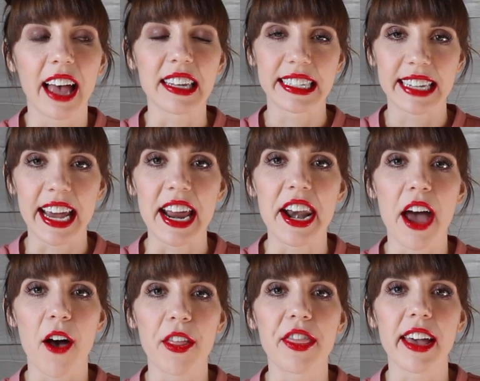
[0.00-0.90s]
a
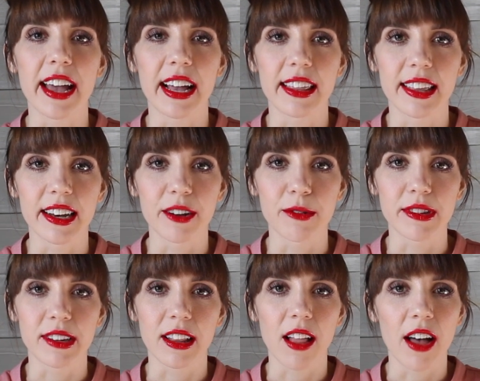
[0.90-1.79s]
standout thing that it
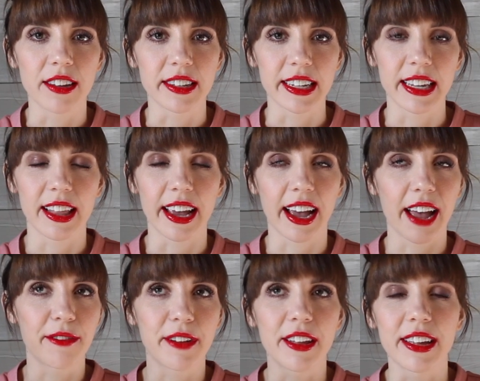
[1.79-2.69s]
was glossy. Like
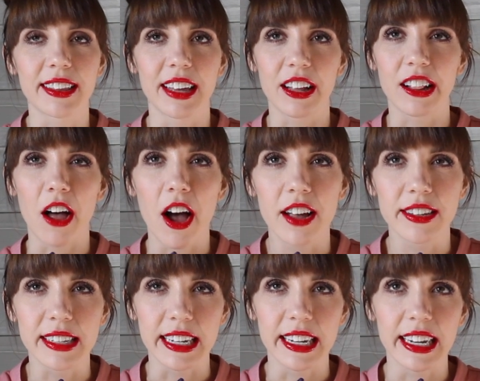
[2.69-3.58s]
I felt like the
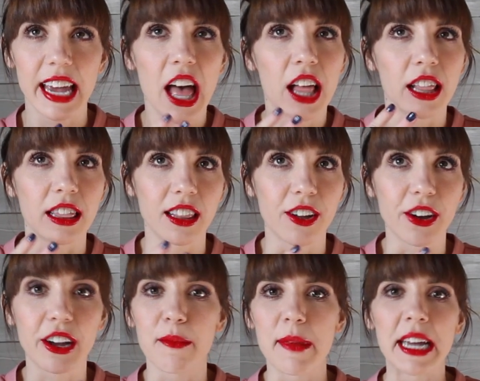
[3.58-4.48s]
glossy
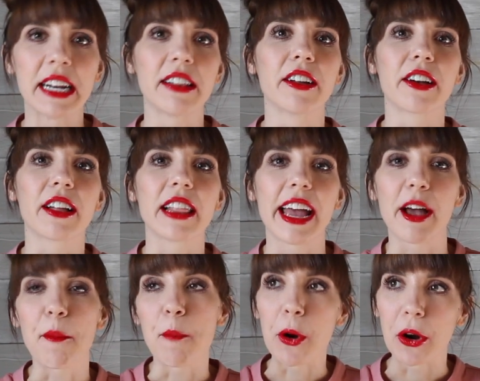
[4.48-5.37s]
look made it look
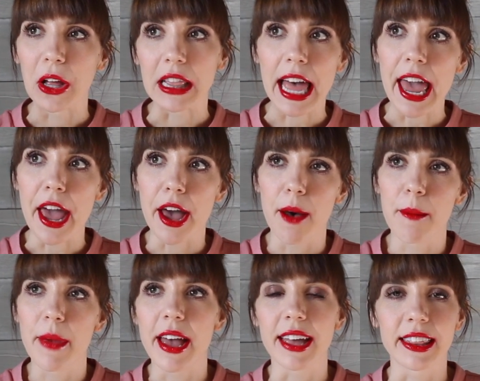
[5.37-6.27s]
like more
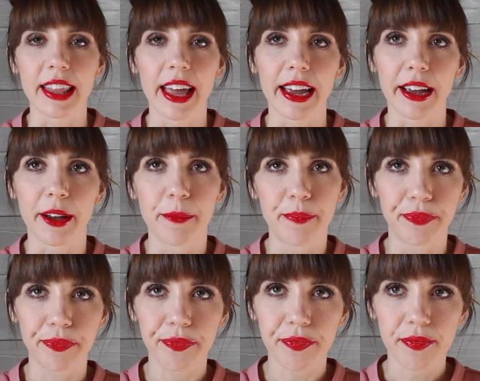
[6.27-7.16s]
glam and like
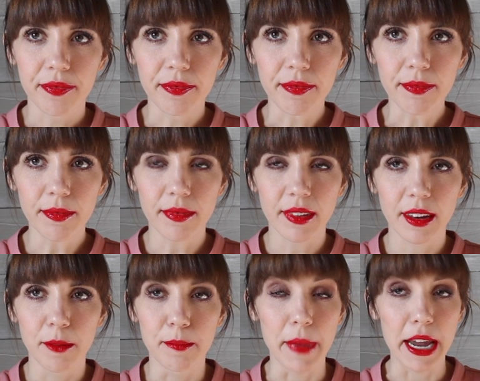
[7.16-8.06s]

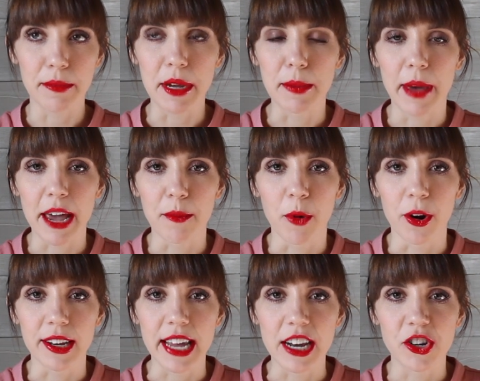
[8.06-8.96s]
made me pay
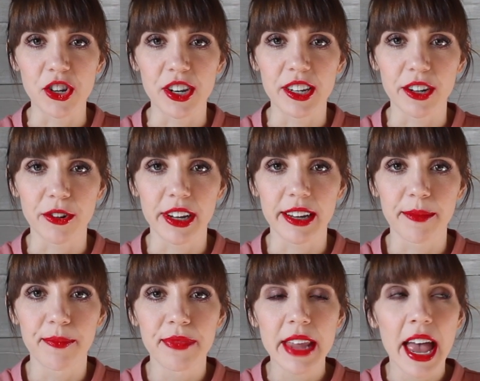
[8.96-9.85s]
more attention to
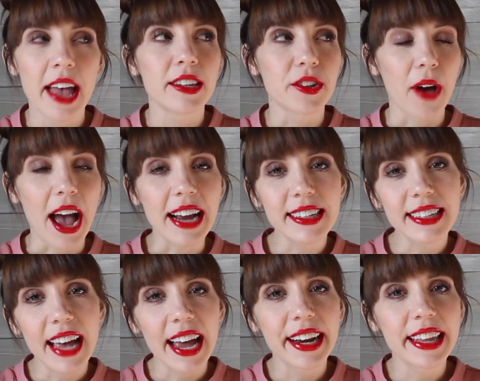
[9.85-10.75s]
it. So I
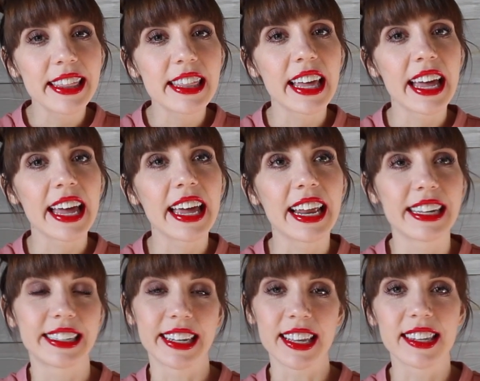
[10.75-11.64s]
decided that
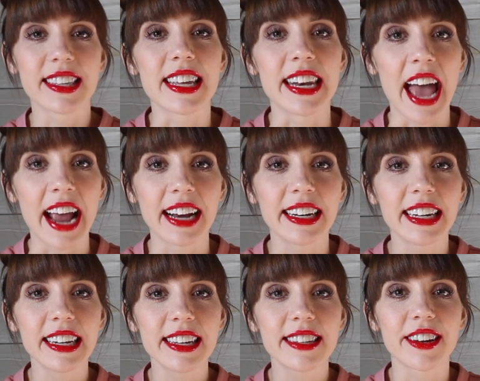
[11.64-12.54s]
since the
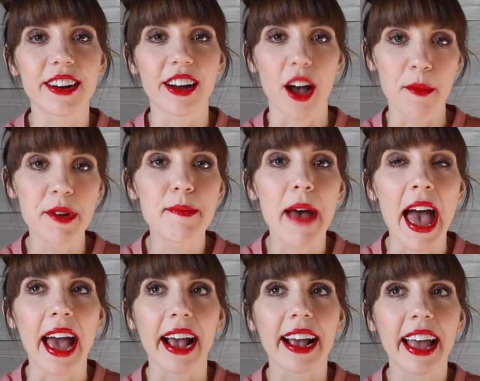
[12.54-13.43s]
90s are coming
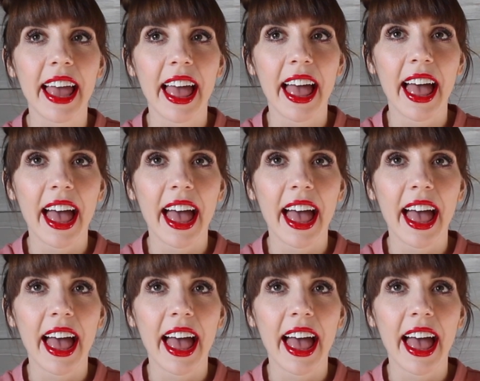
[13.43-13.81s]
back,